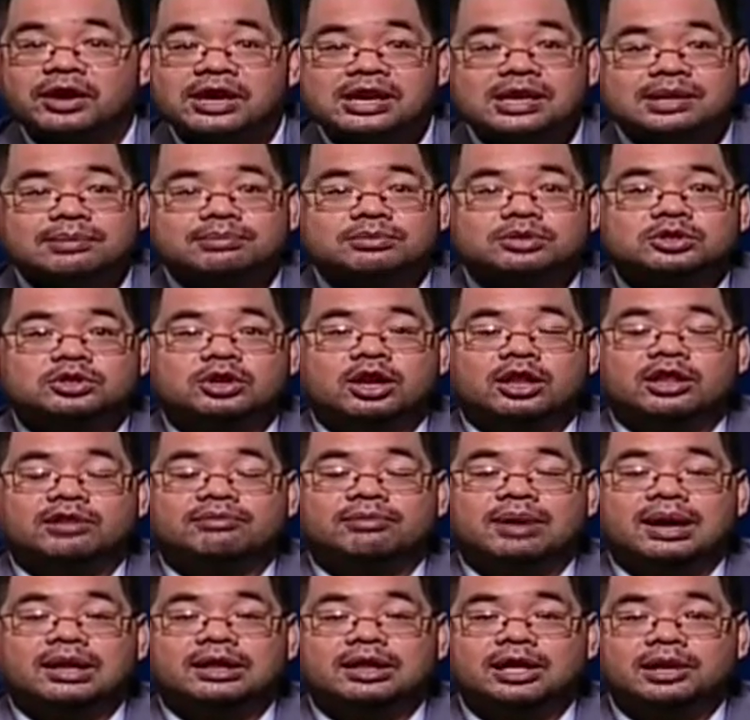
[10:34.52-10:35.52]

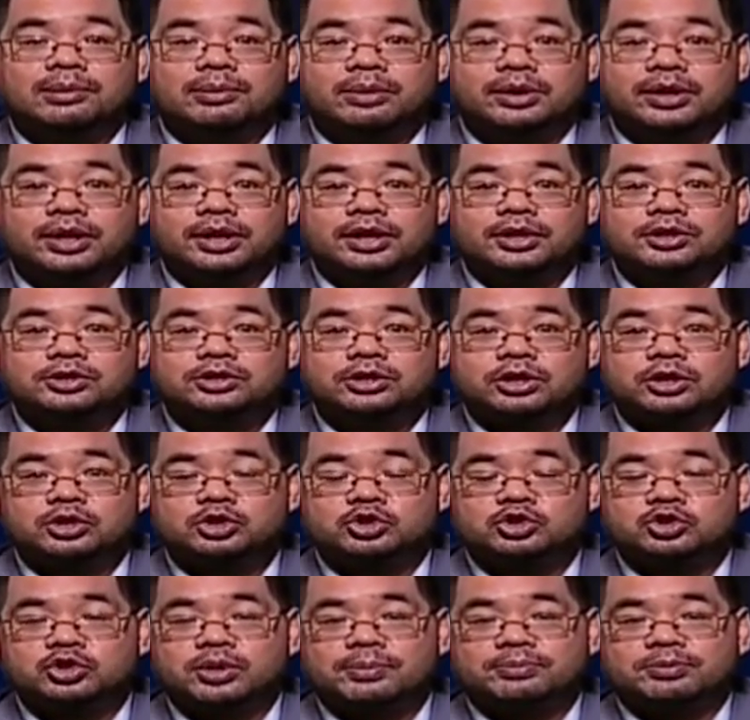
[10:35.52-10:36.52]
freedoms, all of my
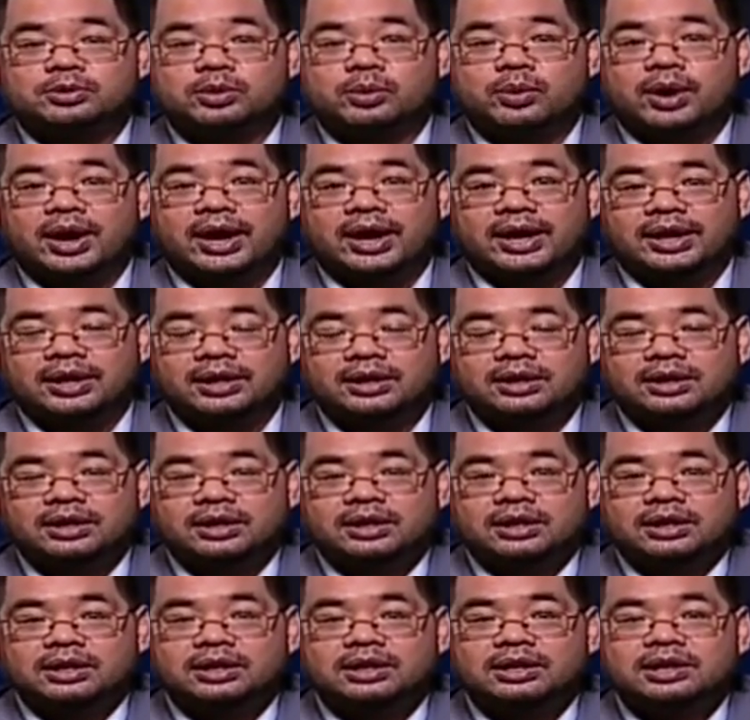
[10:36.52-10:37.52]
liberties stripped
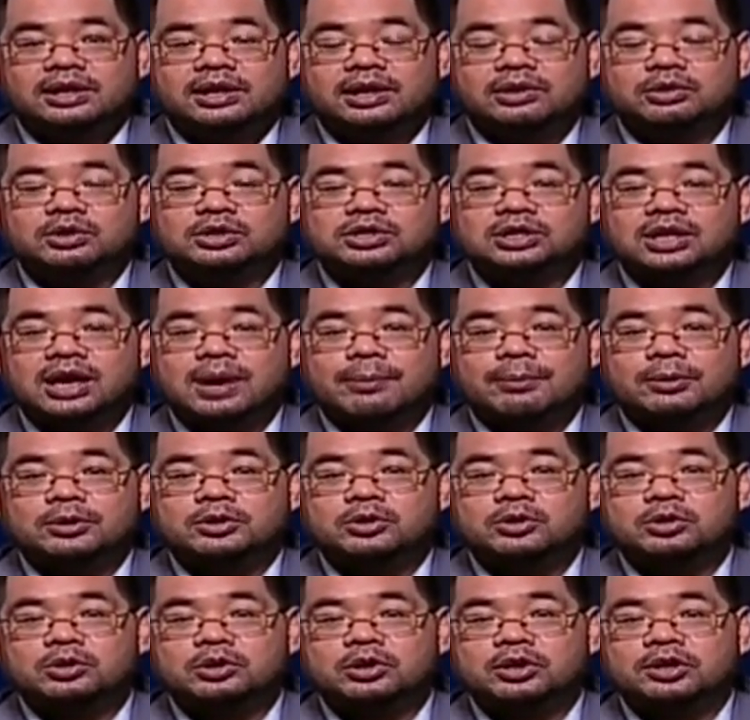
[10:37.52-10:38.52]
away, it was
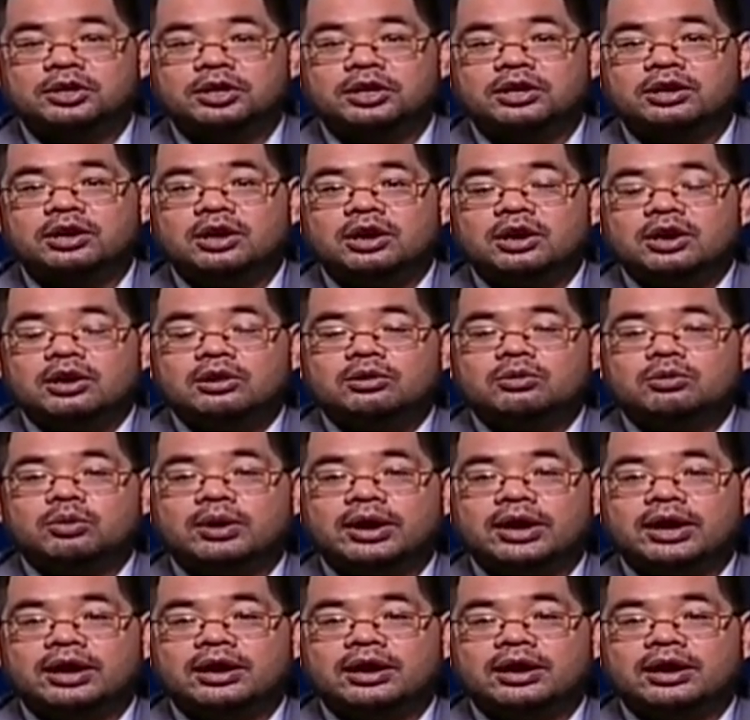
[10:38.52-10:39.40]
an opportunity